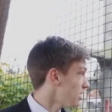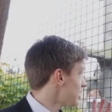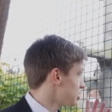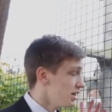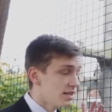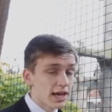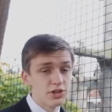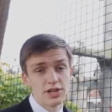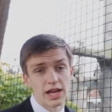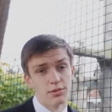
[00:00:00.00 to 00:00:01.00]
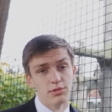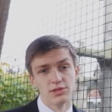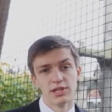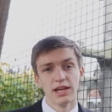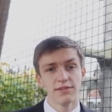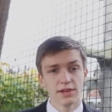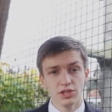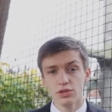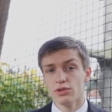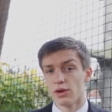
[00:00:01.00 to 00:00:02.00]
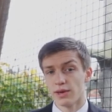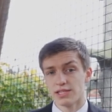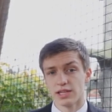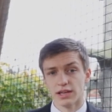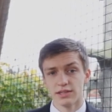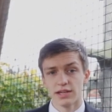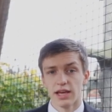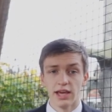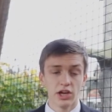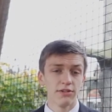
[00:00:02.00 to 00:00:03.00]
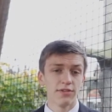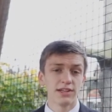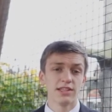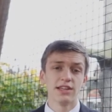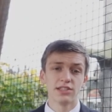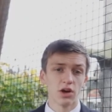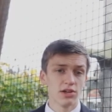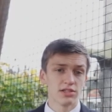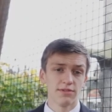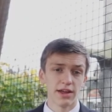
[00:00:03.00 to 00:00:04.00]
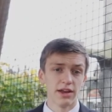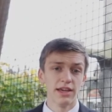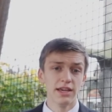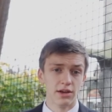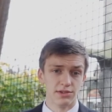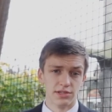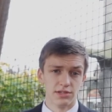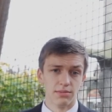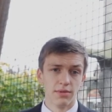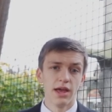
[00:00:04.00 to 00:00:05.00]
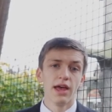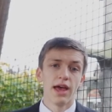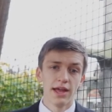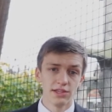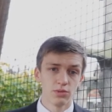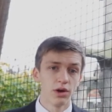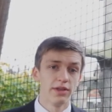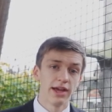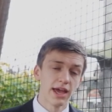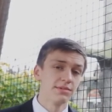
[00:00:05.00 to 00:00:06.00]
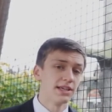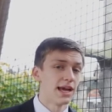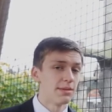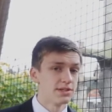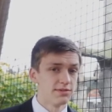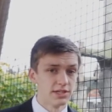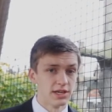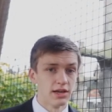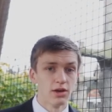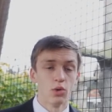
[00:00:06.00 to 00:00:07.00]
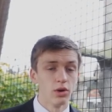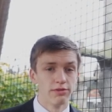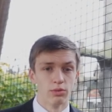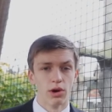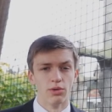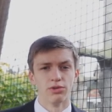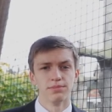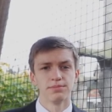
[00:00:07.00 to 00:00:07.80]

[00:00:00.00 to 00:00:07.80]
are actually endangered animals, and if they do go extinct, it could affect the entire savannah ecosystem, hence why they are kept in captivity all over the world.